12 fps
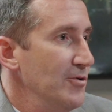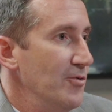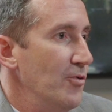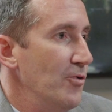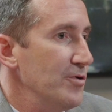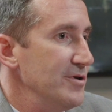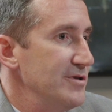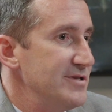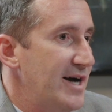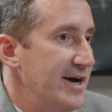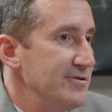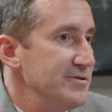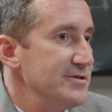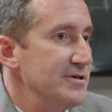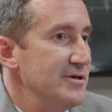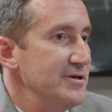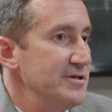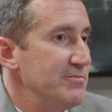order the title
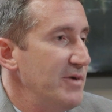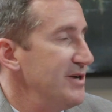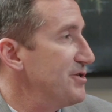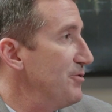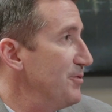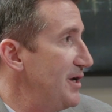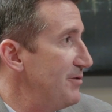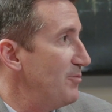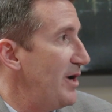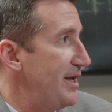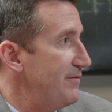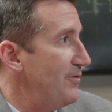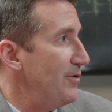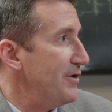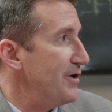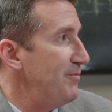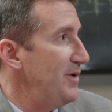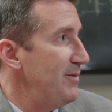search and make sure we're getting ready for a
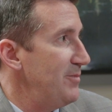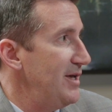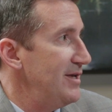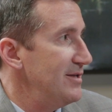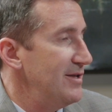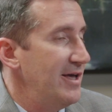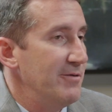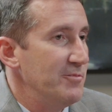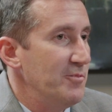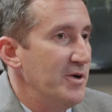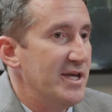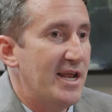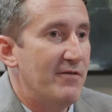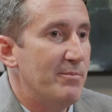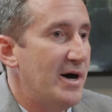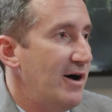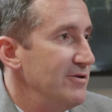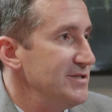commitment, and we can have a
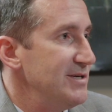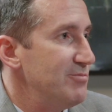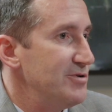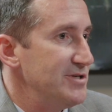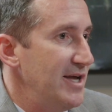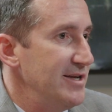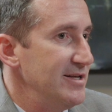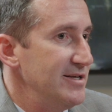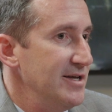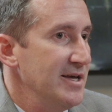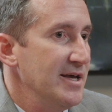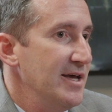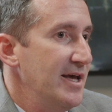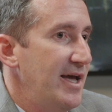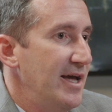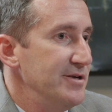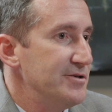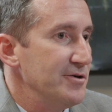policy presented.
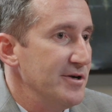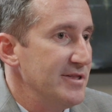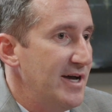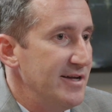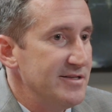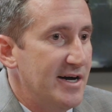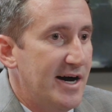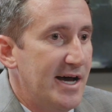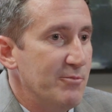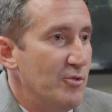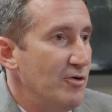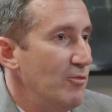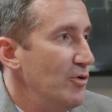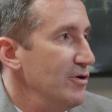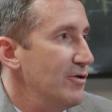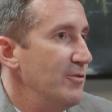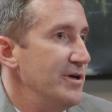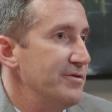And during that time, we'll
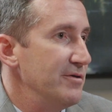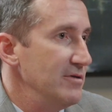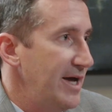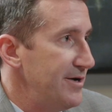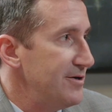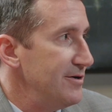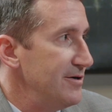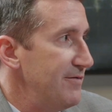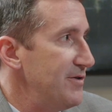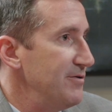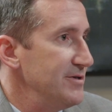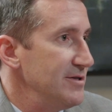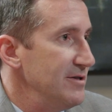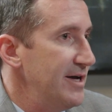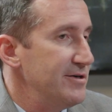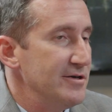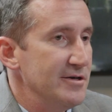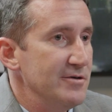work with the lender. If there is a
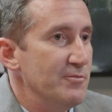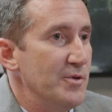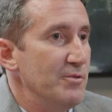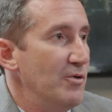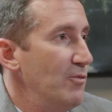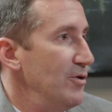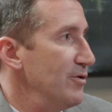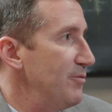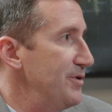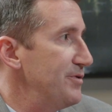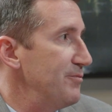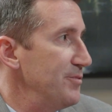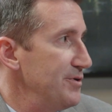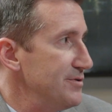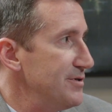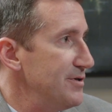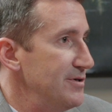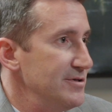lender, we will work with the
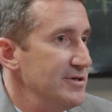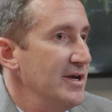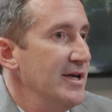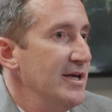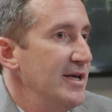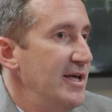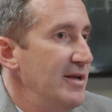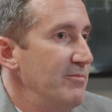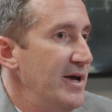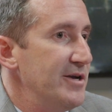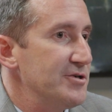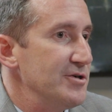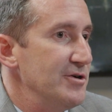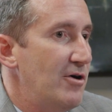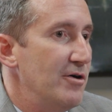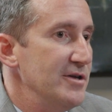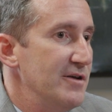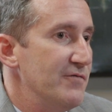realtors and make sure
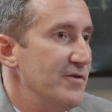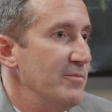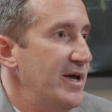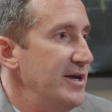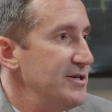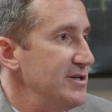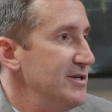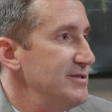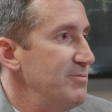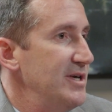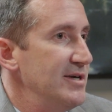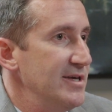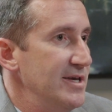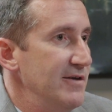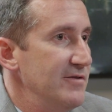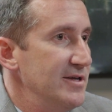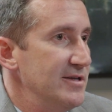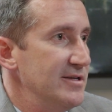all the information is being
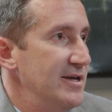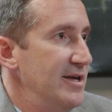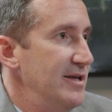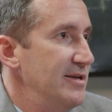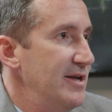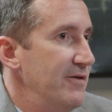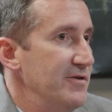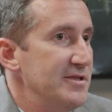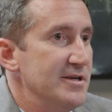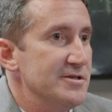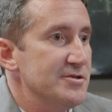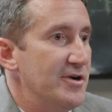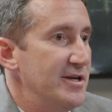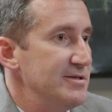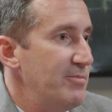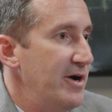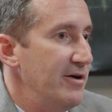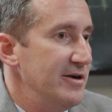given and everything is
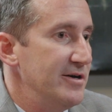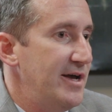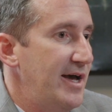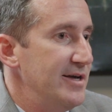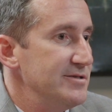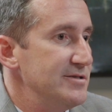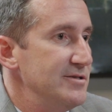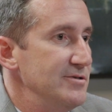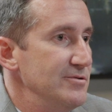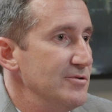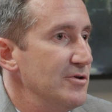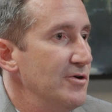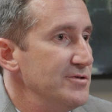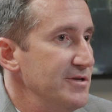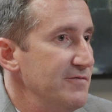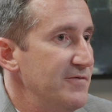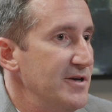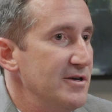transparent as to
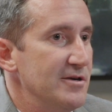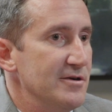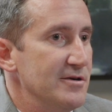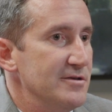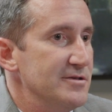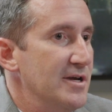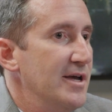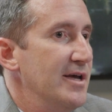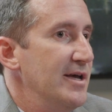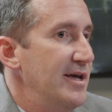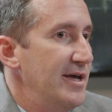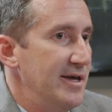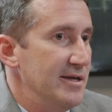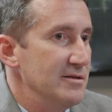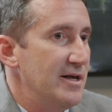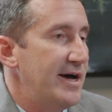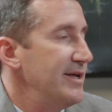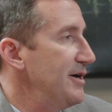closing figures and
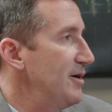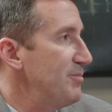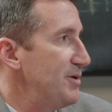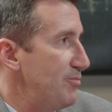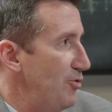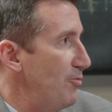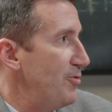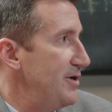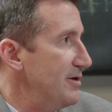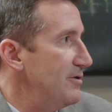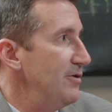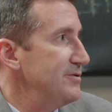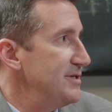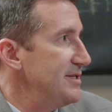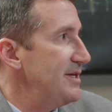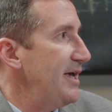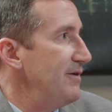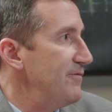lining up an appropriate closing
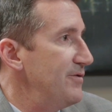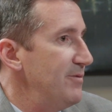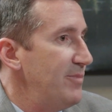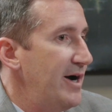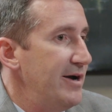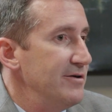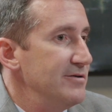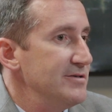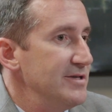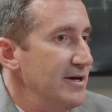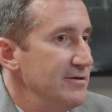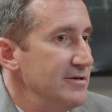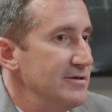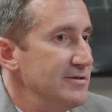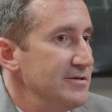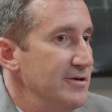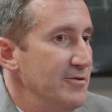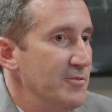date for the buyer and seller.
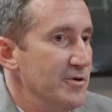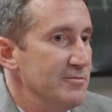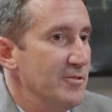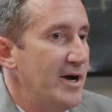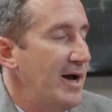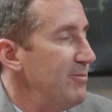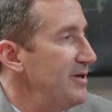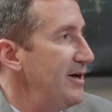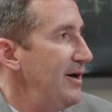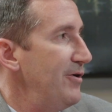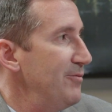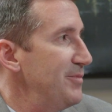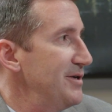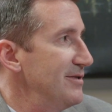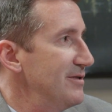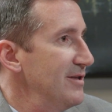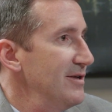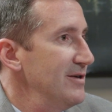So we're happy to help,
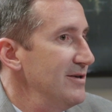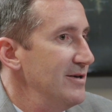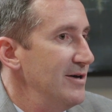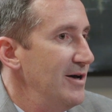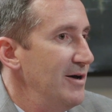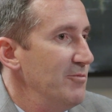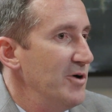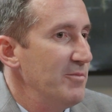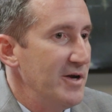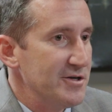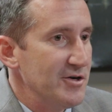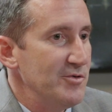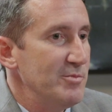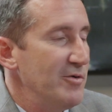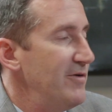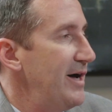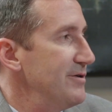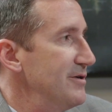and want to make sure we
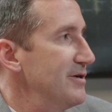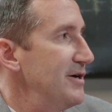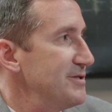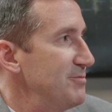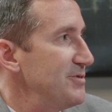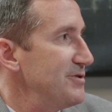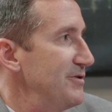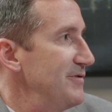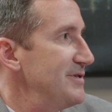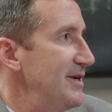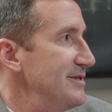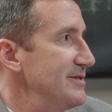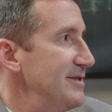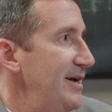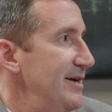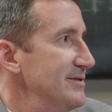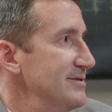provide good customer service as to that.